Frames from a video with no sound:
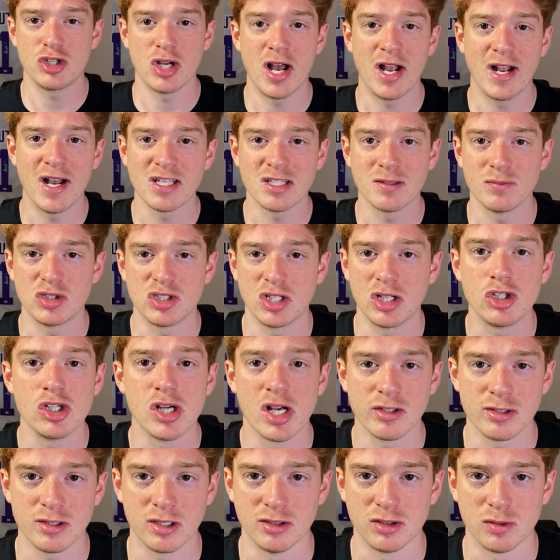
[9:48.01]
I got some
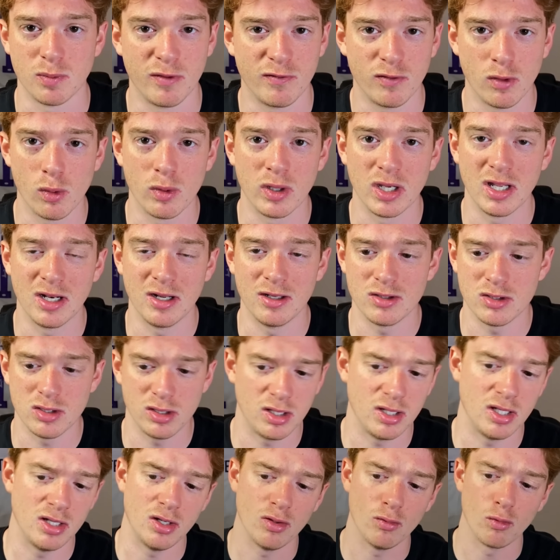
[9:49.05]
suggestions before we get into
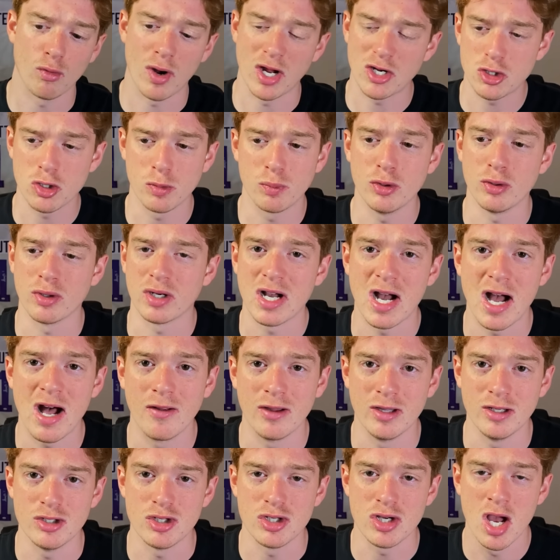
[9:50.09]
the Retro Bowl
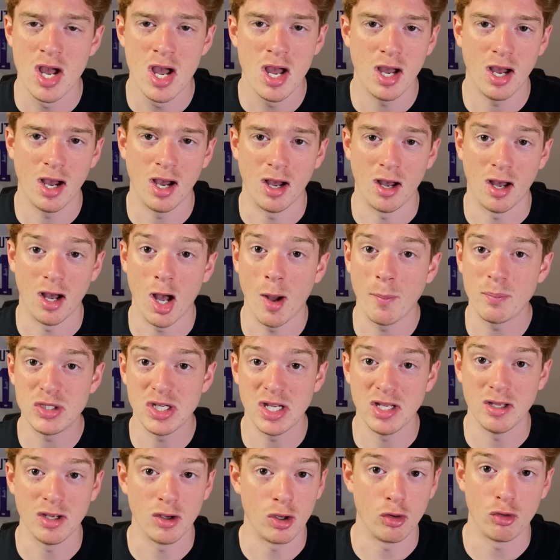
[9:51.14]
College
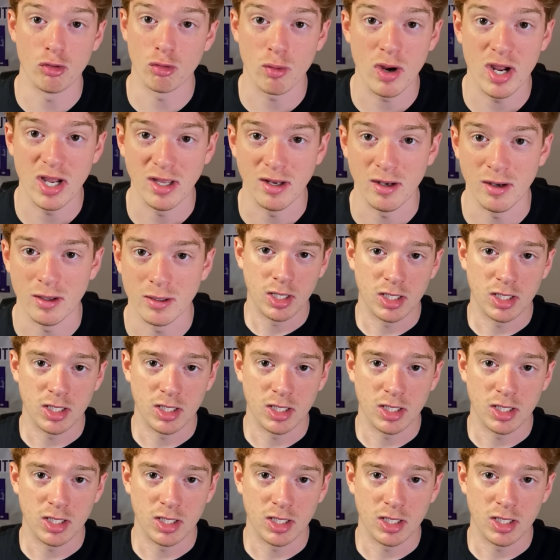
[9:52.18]
update grade.